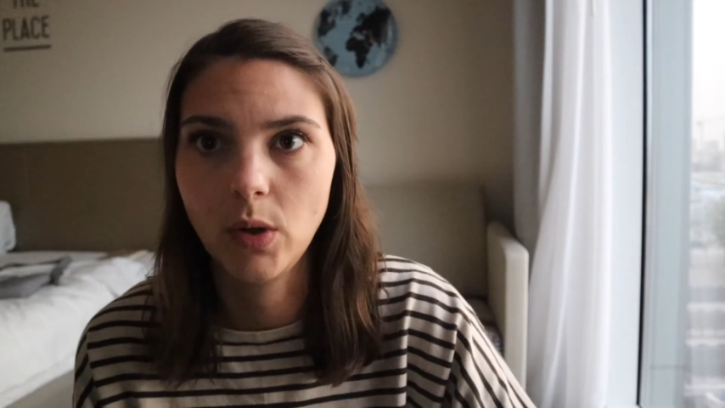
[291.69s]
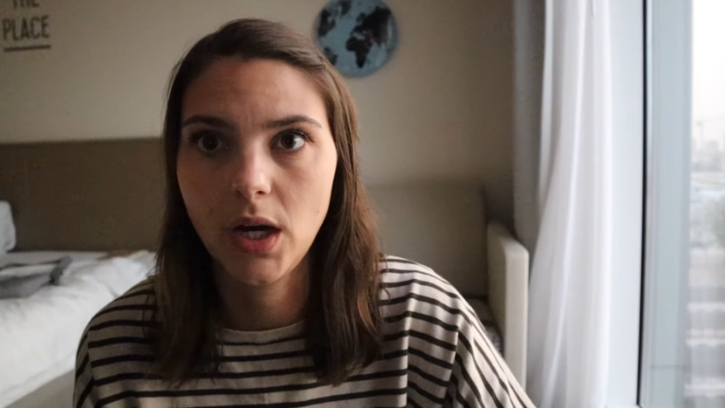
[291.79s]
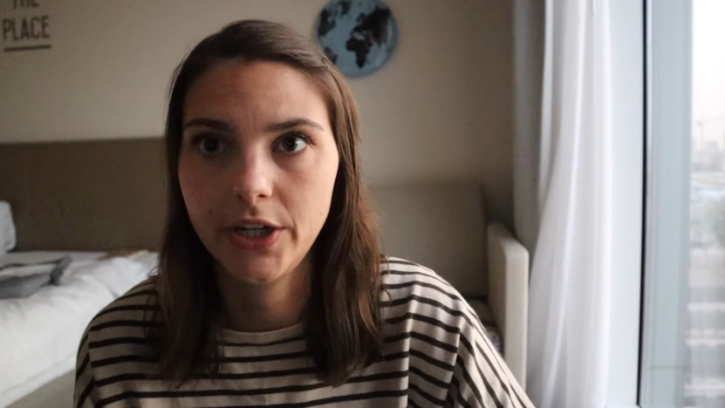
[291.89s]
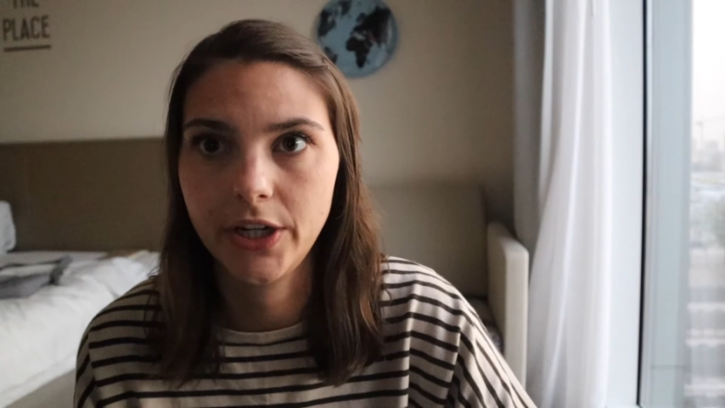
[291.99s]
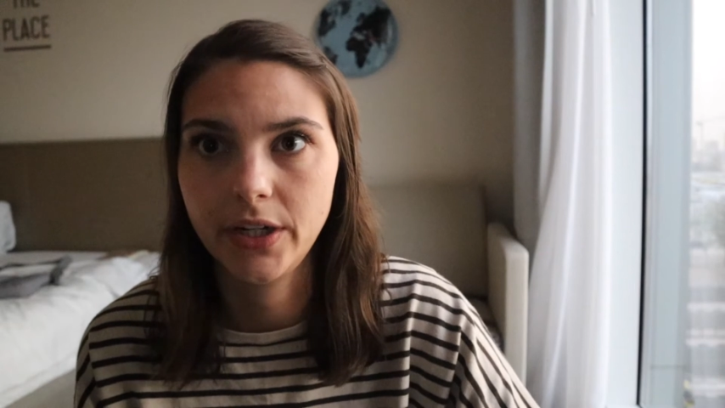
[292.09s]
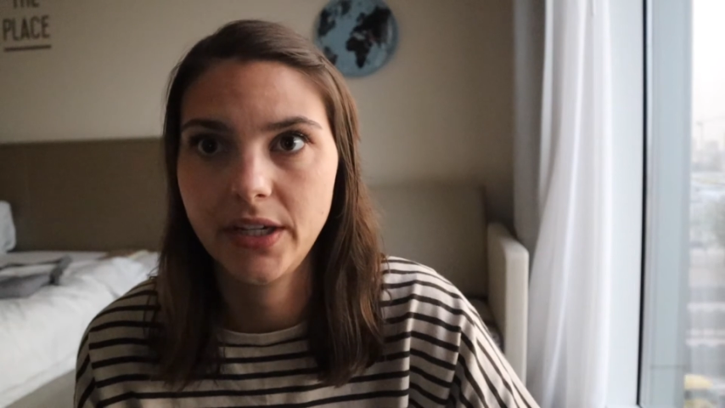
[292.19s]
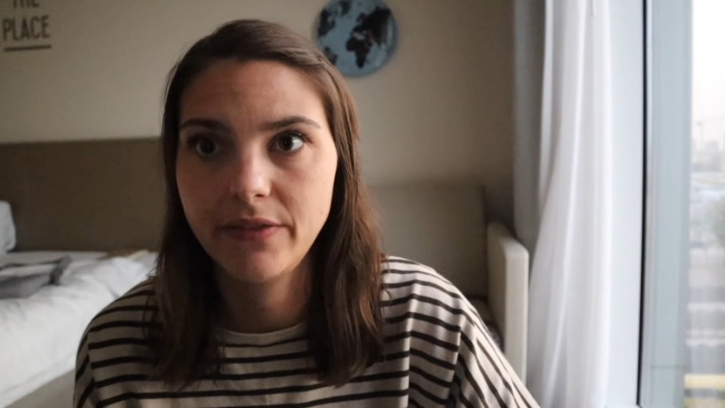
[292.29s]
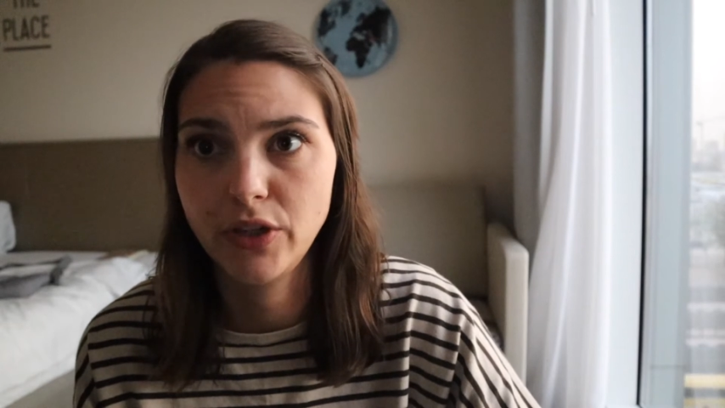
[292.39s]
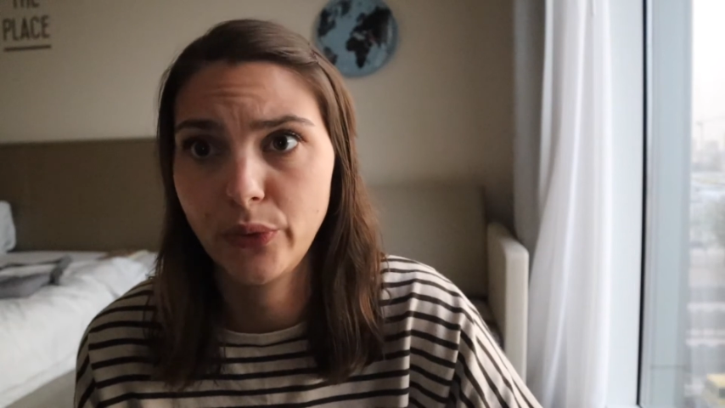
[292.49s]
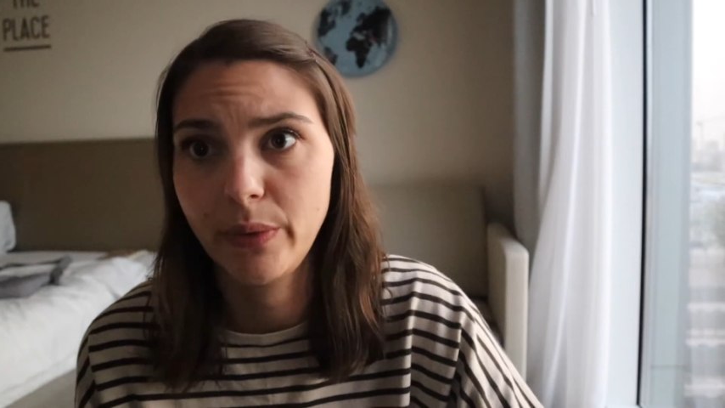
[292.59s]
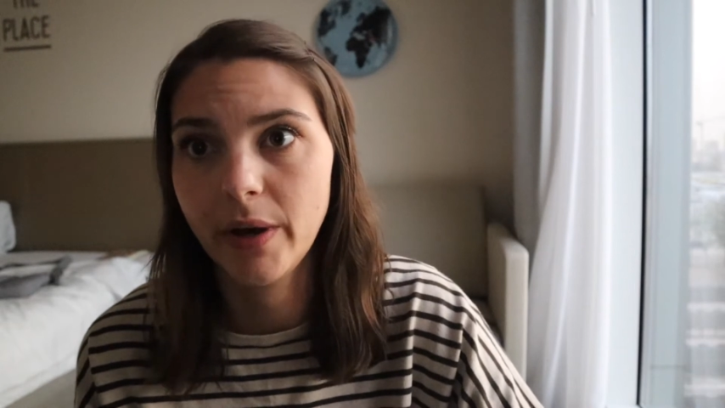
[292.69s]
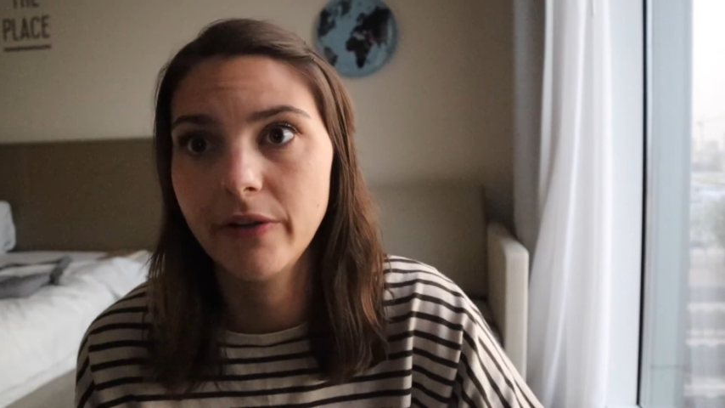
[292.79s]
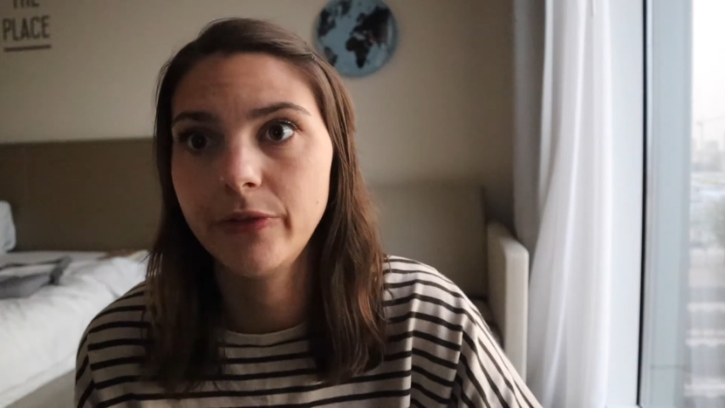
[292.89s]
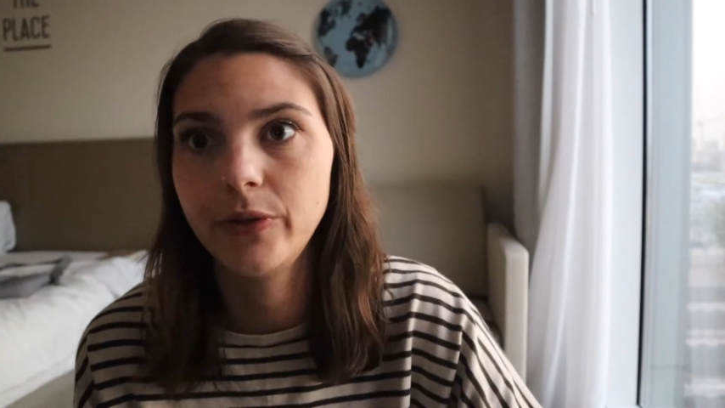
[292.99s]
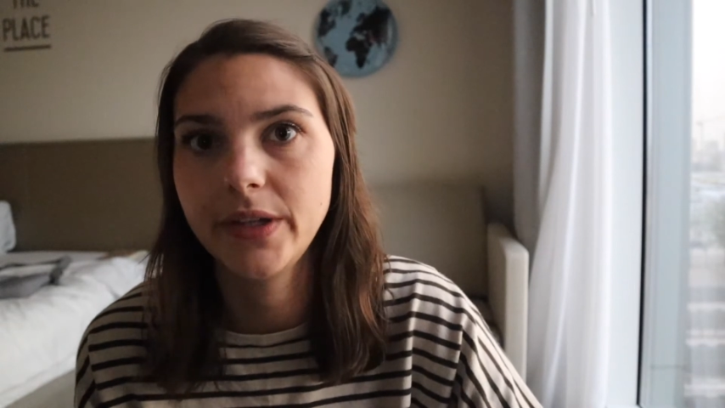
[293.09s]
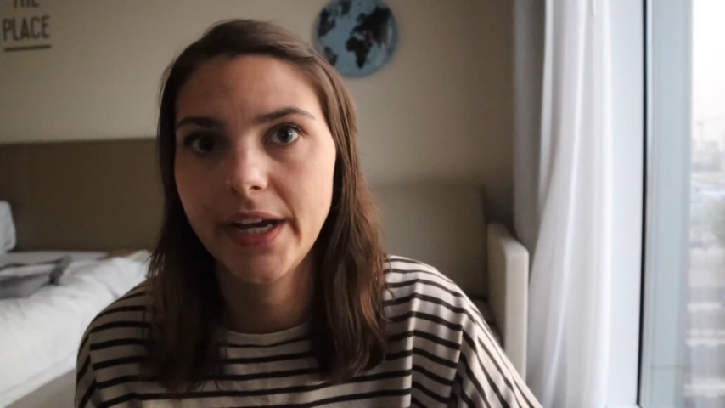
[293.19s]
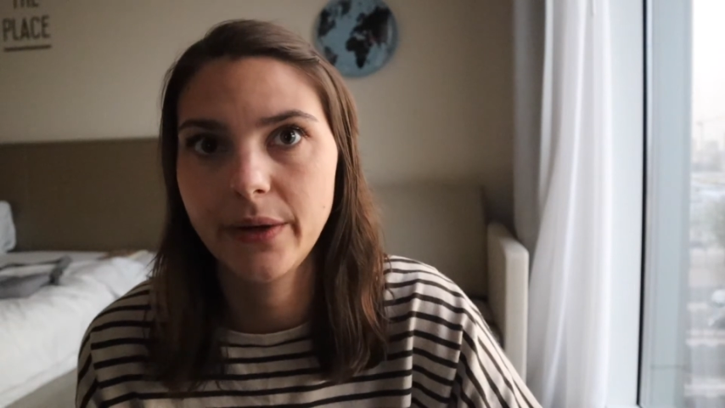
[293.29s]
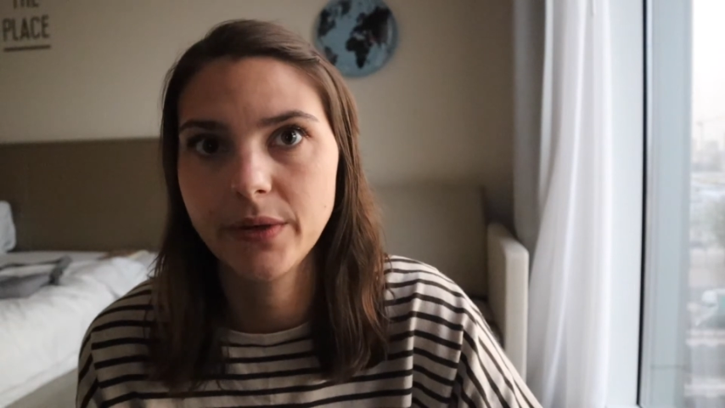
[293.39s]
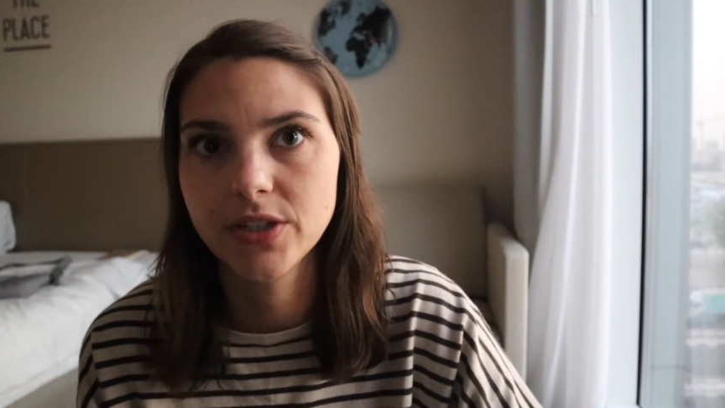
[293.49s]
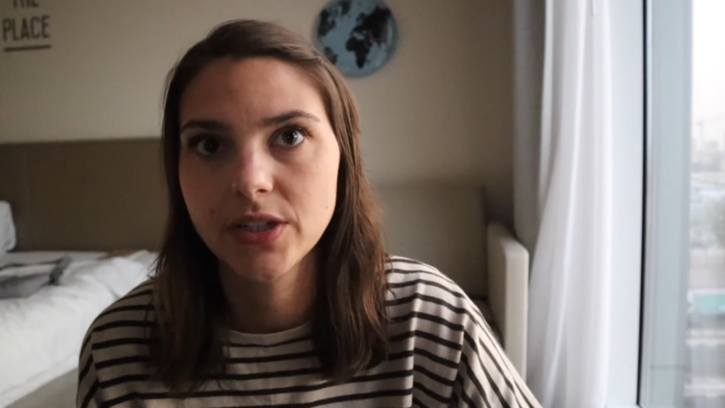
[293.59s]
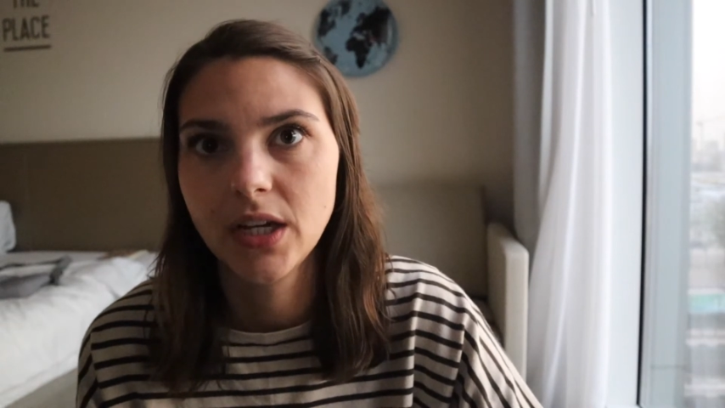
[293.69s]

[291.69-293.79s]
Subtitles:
water even though we bought food there, which